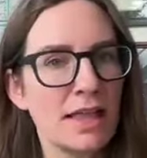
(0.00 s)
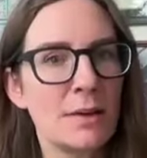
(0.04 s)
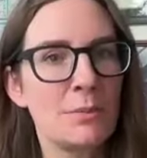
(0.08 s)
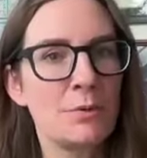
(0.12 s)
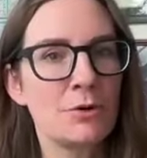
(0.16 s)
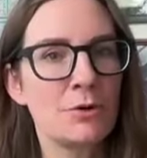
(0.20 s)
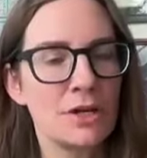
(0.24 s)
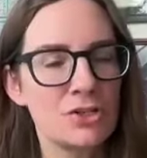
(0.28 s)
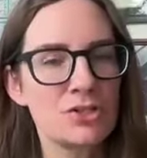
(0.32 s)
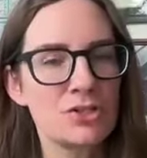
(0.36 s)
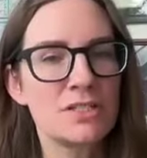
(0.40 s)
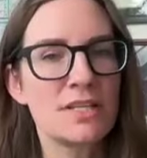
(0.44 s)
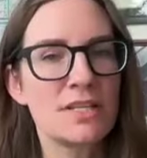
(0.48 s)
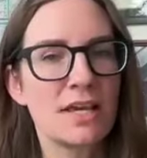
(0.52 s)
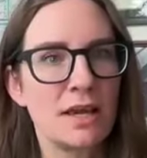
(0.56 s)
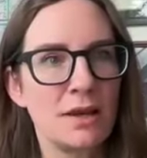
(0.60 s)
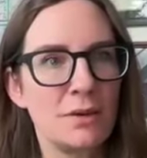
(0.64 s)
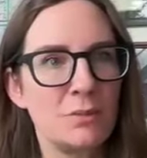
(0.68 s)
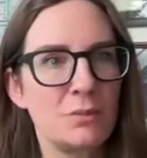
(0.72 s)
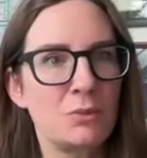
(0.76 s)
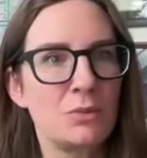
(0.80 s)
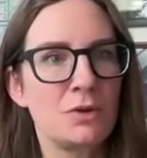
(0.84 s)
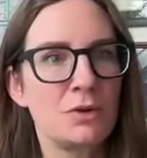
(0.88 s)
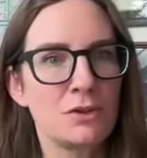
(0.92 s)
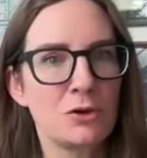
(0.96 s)
collaboration
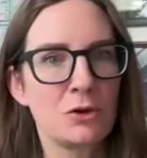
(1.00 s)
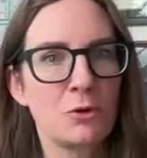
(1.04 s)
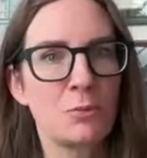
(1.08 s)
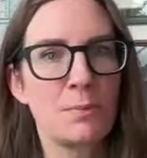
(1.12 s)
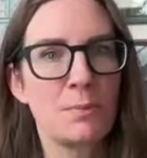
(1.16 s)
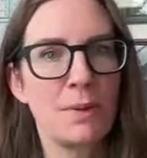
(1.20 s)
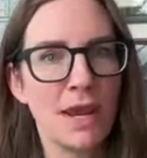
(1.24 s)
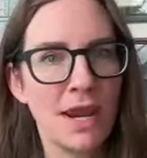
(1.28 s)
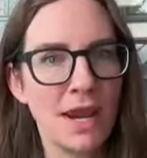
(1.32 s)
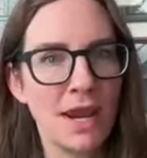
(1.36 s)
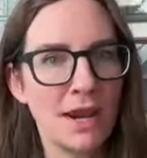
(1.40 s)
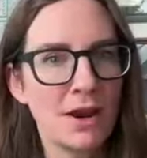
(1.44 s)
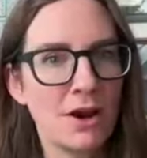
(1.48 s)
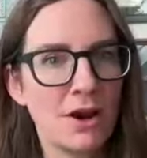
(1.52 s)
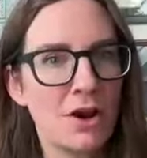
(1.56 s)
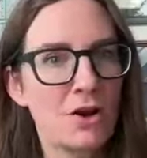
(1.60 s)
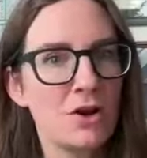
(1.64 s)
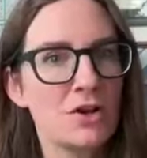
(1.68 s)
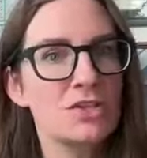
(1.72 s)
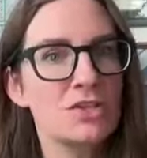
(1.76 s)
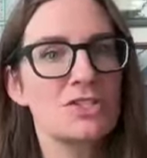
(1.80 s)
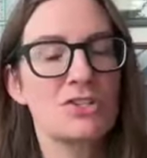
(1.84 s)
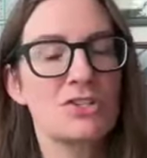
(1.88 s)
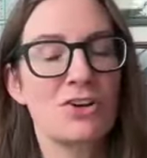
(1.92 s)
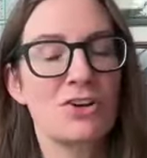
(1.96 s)
time with your
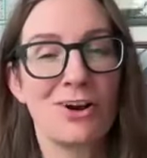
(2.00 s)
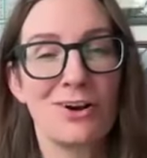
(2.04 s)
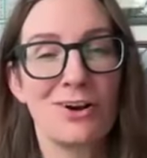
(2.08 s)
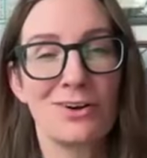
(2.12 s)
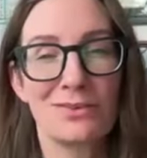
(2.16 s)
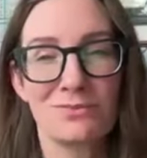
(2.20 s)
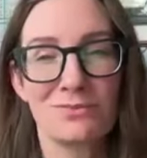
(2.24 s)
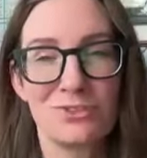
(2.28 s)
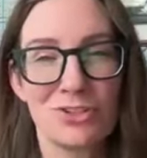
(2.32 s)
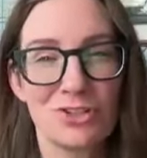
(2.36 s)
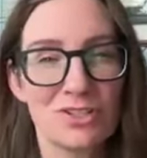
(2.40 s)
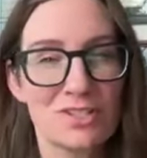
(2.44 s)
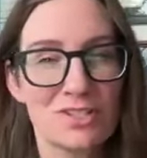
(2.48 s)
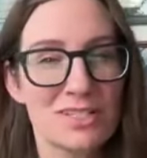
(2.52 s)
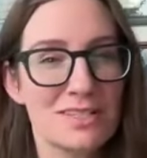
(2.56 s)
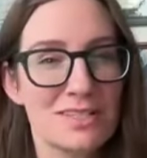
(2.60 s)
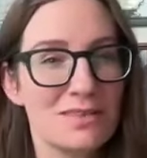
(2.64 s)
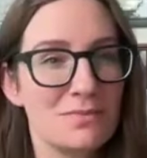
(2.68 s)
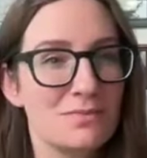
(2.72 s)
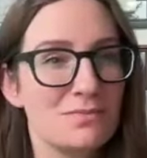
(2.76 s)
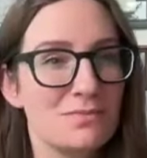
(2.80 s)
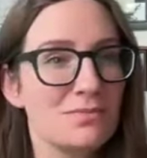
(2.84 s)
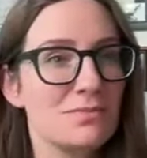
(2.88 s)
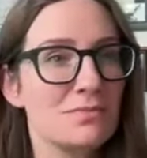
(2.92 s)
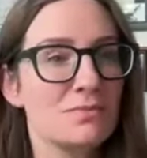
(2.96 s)
pair, start
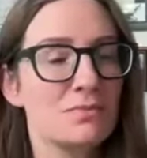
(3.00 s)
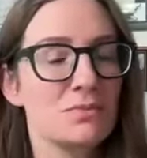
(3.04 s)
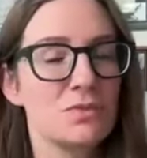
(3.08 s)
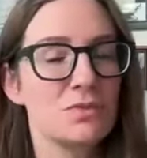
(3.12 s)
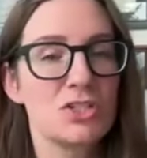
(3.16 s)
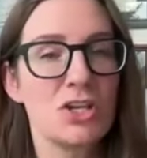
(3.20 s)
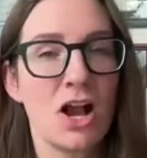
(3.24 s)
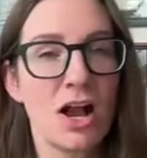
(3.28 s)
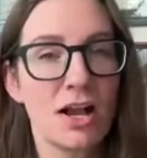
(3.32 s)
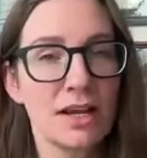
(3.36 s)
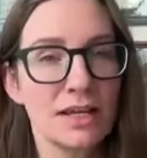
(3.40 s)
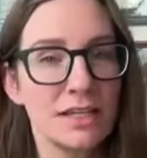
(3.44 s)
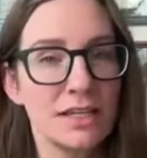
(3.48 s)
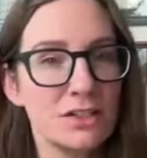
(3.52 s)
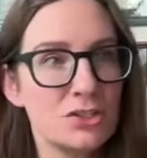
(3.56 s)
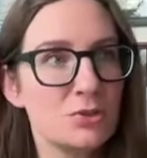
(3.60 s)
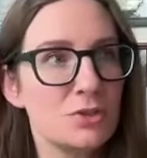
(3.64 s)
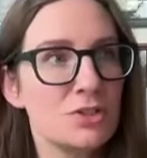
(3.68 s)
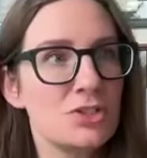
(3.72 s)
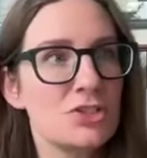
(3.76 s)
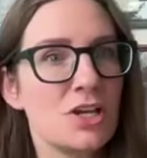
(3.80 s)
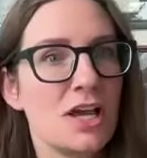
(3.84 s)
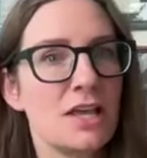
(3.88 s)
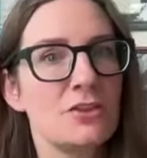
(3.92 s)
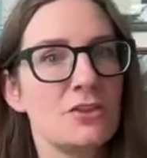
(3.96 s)
just talking
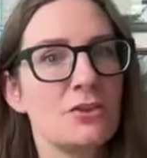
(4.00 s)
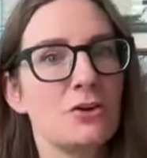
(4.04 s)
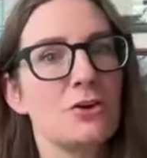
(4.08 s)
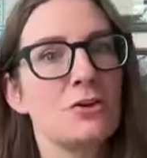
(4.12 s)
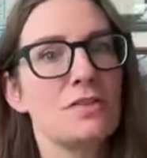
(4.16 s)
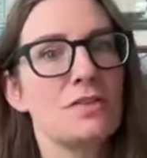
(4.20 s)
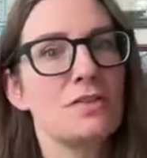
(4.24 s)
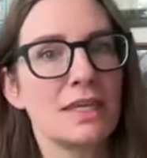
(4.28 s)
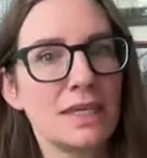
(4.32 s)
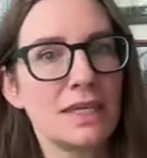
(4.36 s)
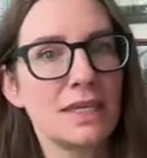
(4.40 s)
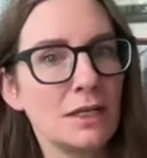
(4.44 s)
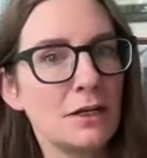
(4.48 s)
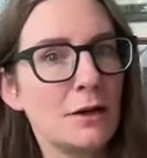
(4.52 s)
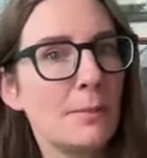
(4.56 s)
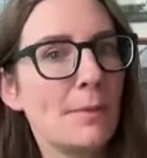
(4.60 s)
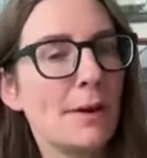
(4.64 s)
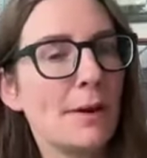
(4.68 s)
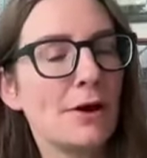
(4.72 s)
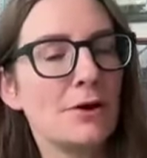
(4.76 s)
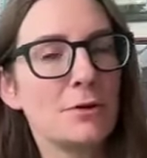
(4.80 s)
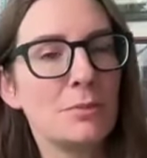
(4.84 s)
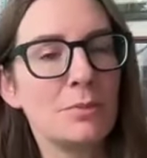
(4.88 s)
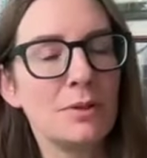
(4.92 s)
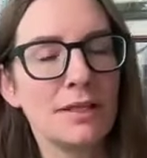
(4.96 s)
to each other, thinking
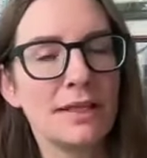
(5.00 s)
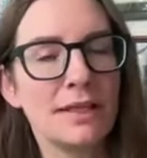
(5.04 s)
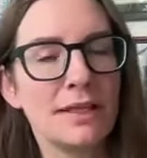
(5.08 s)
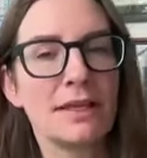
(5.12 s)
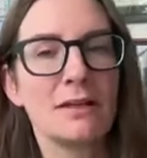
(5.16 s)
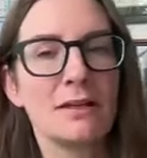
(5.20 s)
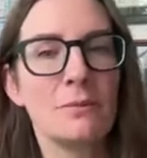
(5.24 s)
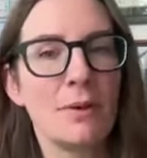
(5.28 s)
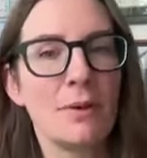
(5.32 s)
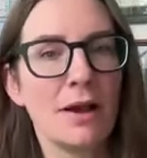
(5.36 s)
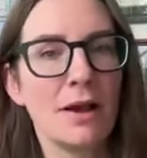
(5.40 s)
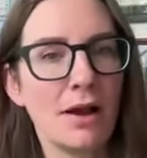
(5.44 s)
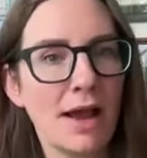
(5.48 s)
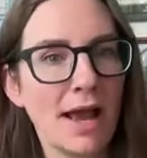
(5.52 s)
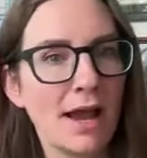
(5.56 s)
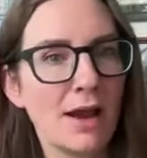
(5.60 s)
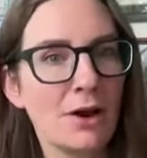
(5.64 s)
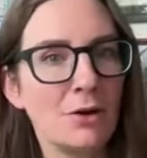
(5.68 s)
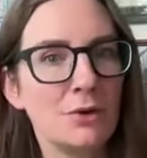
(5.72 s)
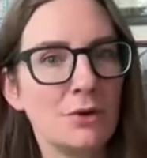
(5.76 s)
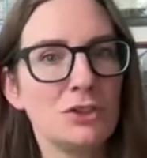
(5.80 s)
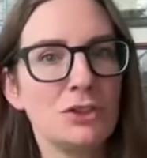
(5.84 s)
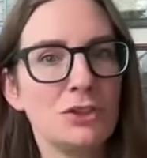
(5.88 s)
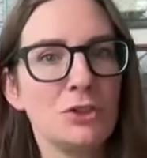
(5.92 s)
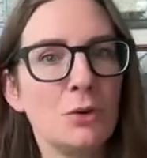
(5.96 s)
about a plan about
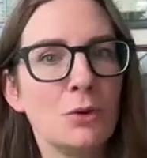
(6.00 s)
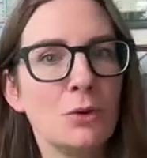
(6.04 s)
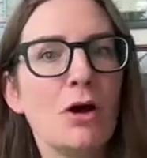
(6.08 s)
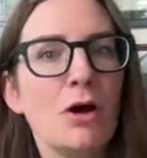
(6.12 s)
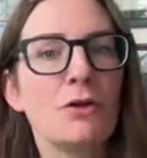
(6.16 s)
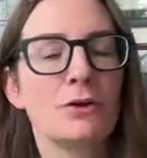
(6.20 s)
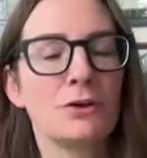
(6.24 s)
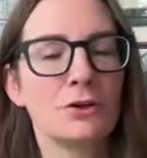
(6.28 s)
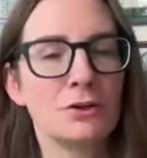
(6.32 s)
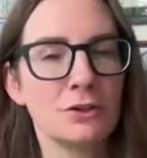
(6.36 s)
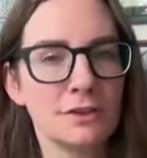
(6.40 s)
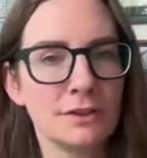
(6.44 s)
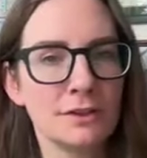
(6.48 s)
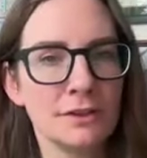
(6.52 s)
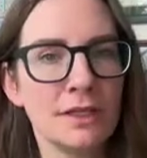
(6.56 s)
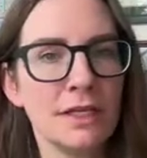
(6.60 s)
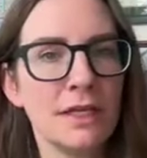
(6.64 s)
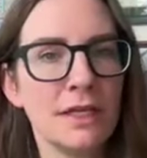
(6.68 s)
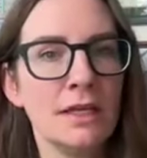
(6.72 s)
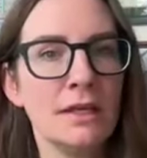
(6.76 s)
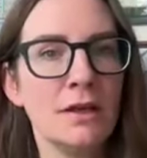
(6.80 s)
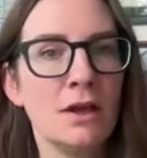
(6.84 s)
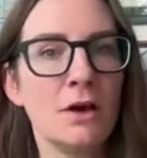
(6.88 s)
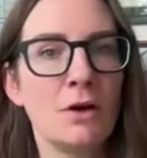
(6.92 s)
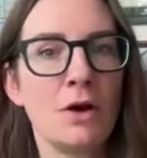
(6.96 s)
how you all are going
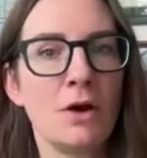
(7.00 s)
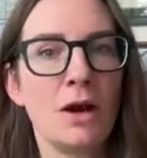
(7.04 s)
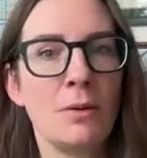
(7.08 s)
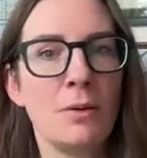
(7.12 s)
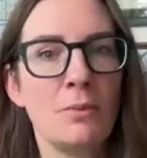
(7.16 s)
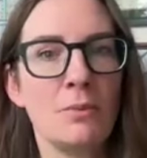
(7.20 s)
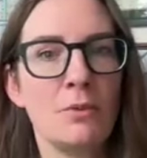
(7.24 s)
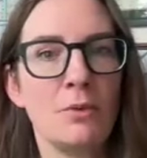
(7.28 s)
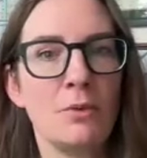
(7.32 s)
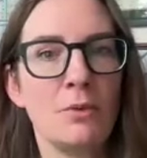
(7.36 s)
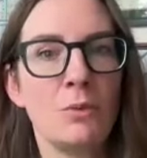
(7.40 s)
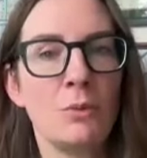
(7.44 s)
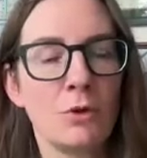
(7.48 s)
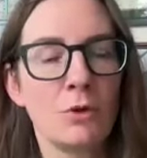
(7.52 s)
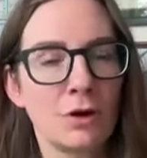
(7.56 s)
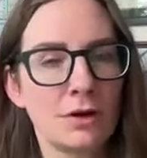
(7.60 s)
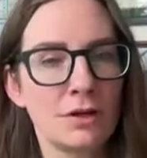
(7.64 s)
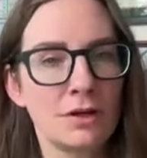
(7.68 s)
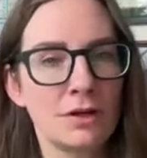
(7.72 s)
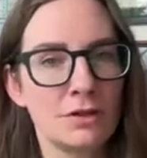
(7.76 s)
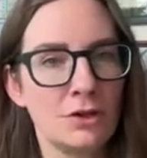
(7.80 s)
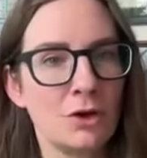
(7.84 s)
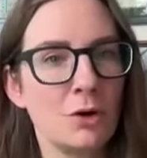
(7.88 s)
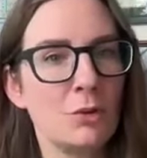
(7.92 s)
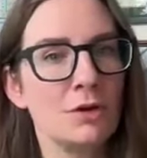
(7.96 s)
to
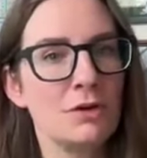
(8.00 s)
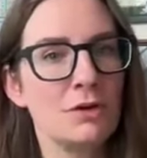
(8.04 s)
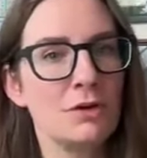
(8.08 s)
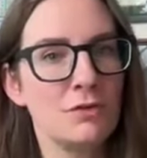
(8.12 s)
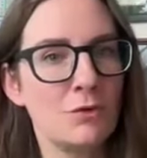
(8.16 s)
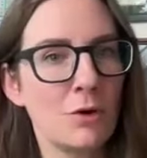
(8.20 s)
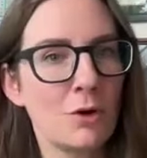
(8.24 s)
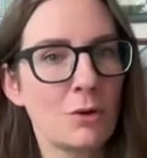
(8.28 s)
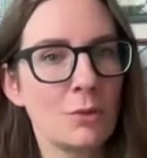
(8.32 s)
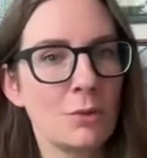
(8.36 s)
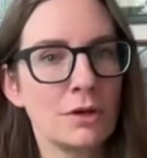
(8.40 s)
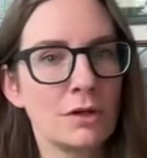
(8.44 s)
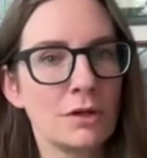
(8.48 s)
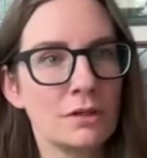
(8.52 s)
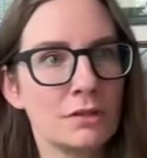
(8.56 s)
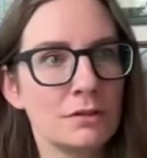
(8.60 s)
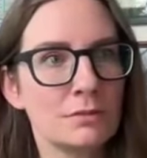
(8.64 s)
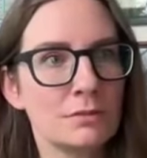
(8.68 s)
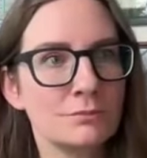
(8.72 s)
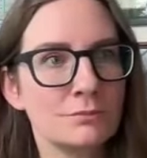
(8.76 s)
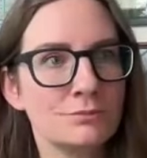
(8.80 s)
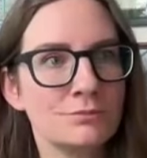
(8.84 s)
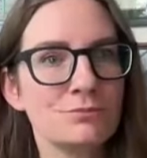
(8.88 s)
work going forward,